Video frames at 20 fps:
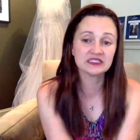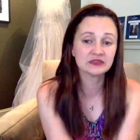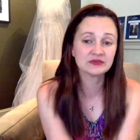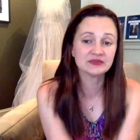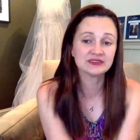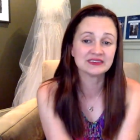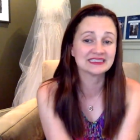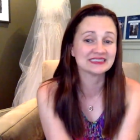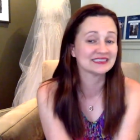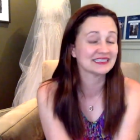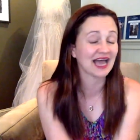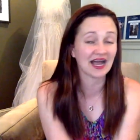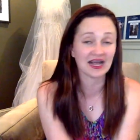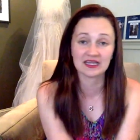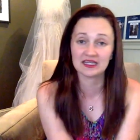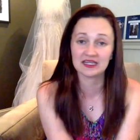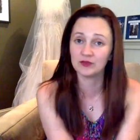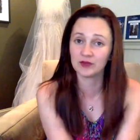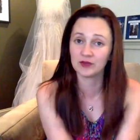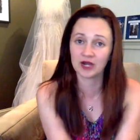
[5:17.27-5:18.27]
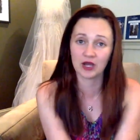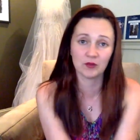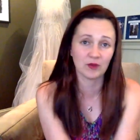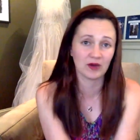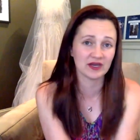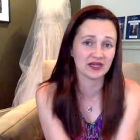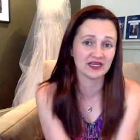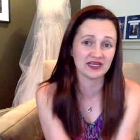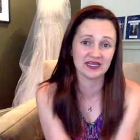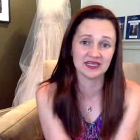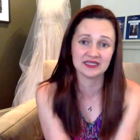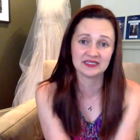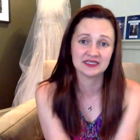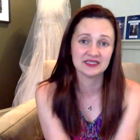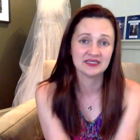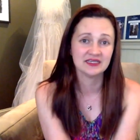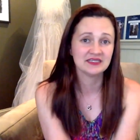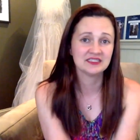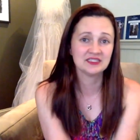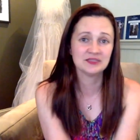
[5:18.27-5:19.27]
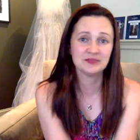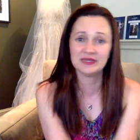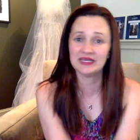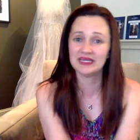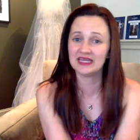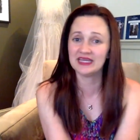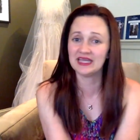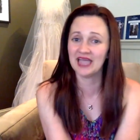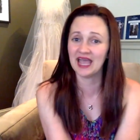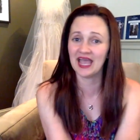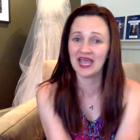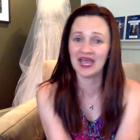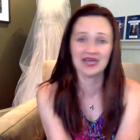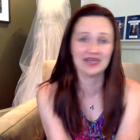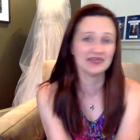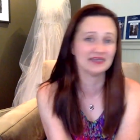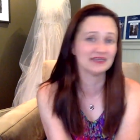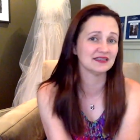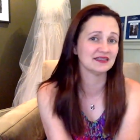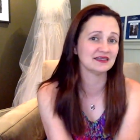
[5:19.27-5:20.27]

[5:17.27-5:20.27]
it was exactly what I wanted it to be, and